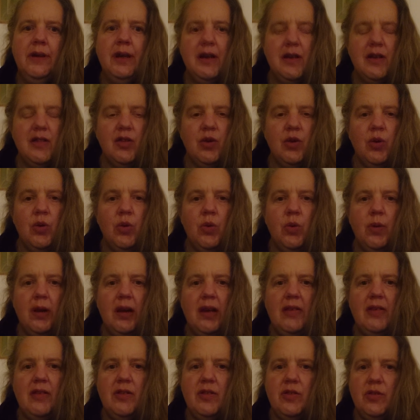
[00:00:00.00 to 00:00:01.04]
As
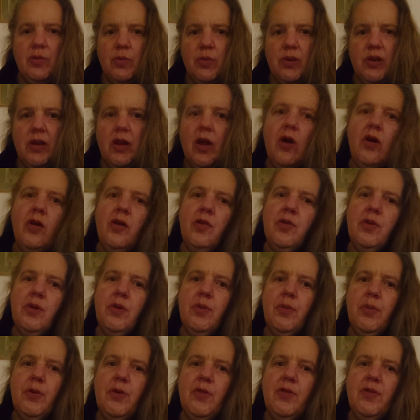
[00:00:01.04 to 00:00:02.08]
always, it's a real honour
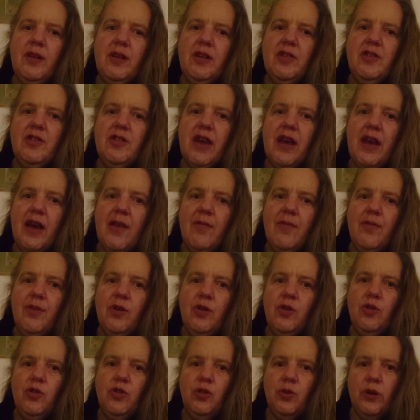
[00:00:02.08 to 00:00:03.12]
and privilege to have
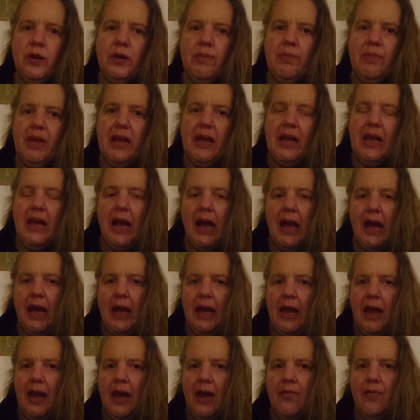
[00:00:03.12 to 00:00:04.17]
you join me and
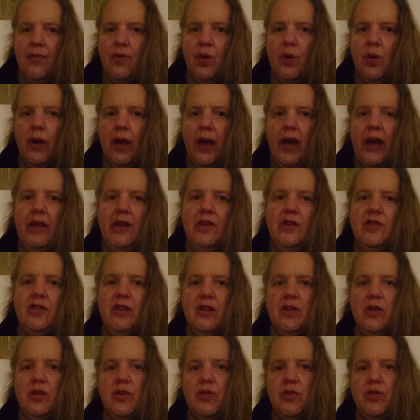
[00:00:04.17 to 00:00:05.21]
have your energy
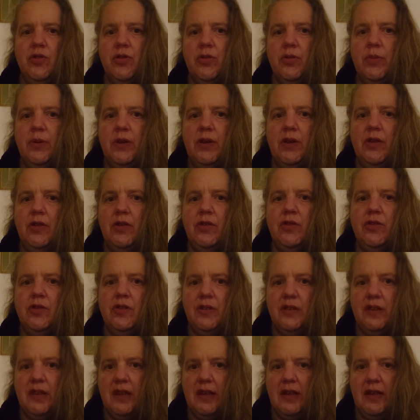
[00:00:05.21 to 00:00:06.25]
contribute to
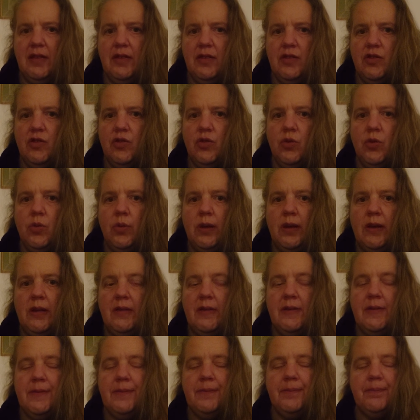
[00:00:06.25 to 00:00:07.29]
these
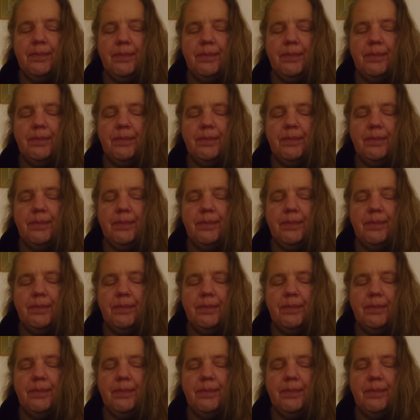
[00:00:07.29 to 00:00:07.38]
stories.